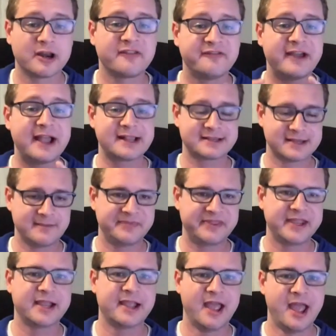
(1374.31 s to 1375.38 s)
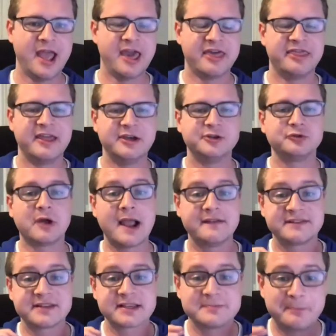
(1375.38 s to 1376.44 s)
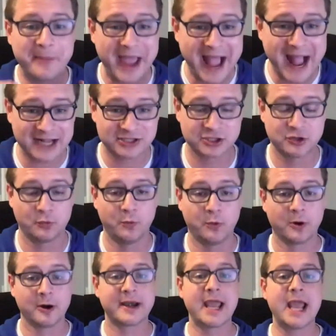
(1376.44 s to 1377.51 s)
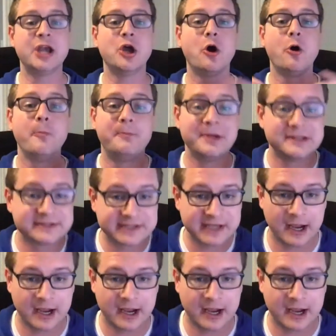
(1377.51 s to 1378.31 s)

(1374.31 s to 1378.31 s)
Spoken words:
In fact, something that drives us back to the word and opens